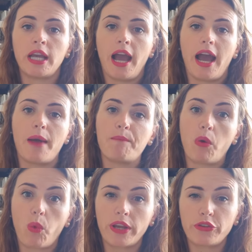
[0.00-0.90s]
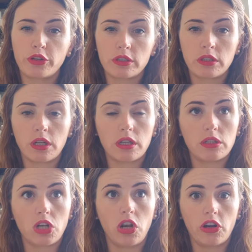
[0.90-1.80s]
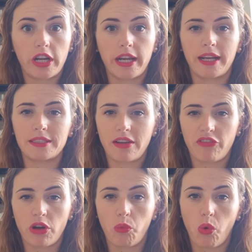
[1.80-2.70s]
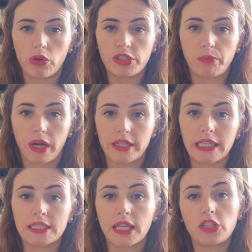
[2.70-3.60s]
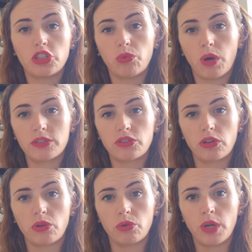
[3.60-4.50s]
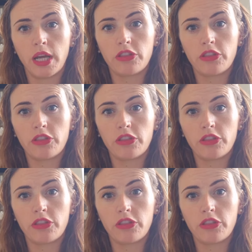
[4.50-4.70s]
But when you're looking at different awarding bodies and you want to know